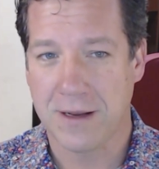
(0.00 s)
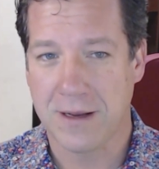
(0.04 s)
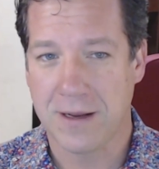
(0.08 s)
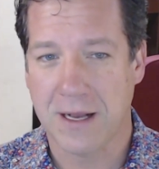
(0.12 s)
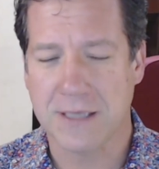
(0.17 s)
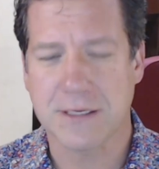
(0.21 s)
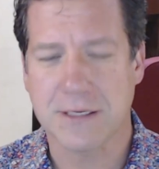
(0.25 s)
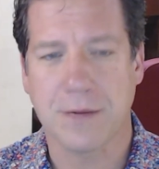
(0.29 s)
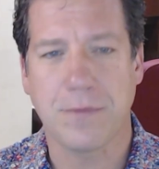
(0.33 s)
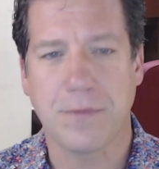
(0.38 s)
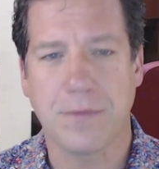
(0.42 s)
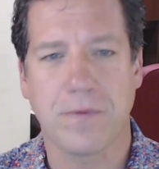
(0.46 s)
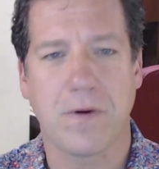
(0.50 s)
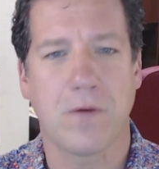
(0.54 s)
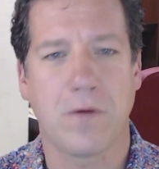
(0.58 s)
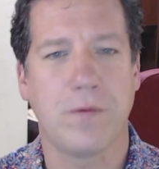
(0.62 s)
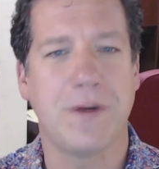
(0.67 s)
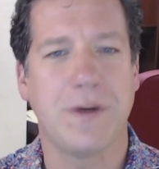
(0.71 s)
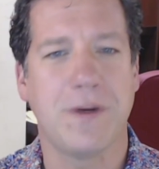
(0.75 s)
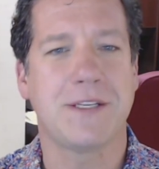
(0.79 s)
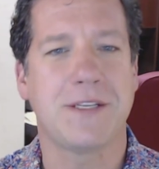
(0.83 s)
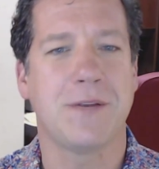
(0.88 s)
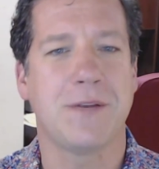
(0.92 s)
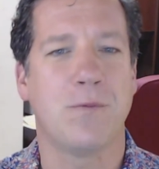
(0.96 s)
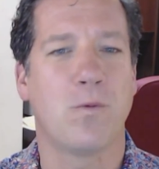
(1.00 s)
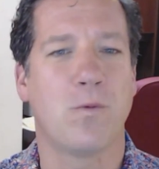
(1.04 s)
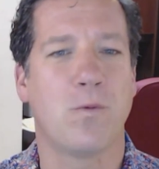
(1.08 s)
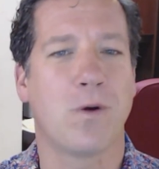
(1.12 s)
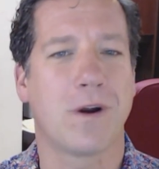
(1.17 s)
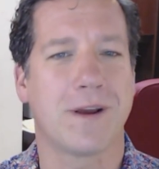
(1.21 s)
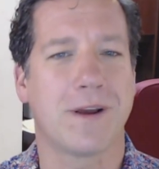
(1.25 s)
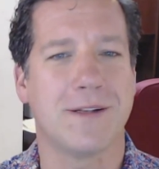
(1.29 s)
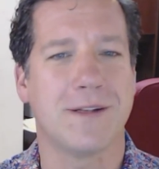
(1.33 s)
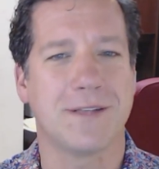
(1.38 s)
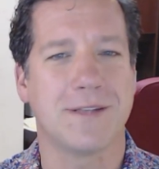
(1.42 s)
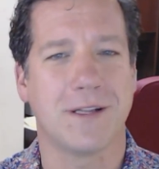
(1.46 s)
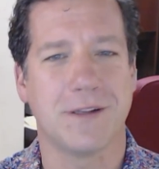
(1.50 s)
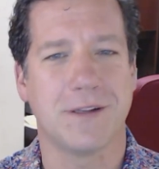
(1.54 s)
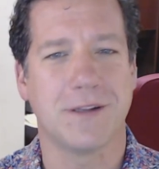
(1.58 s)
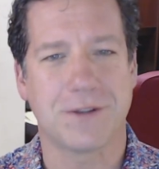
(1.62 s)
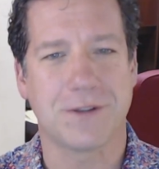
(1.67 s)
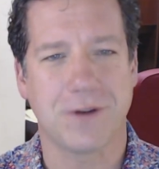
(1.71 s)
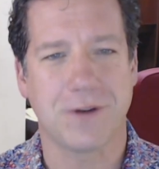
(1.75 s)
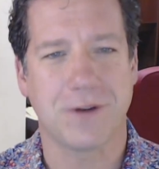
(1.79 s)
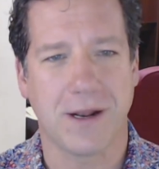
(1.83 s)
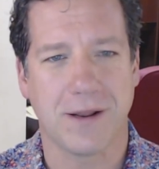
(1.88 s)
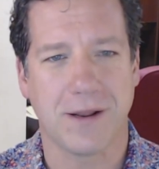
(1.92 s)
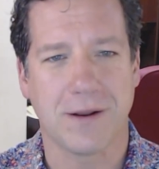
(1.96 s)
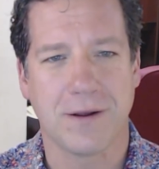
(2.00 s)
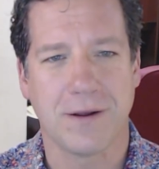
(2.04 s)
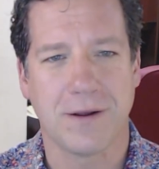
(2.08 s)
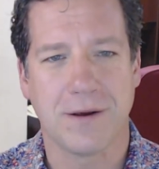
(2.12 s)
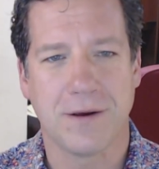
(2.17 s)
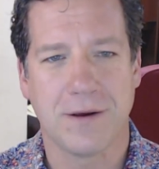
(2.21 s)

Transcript: as some of our recent work has illustrated.